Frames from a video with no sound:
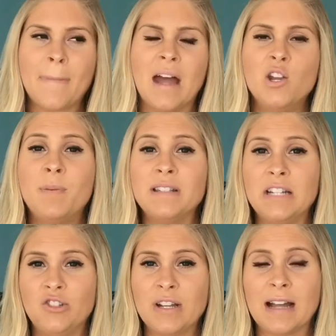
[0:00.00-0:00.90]
and you've been
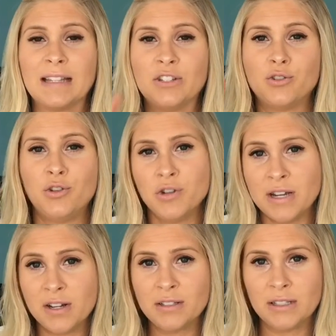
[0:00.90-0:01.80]
teaching at least 2
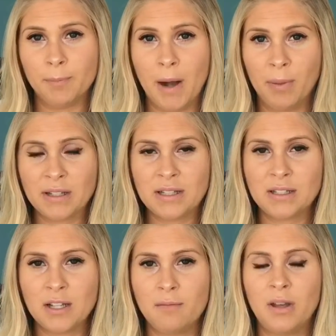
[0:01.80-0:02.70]
years in the public
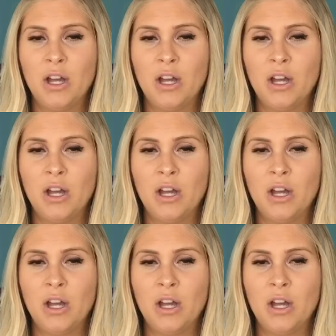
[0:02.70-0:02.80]
system,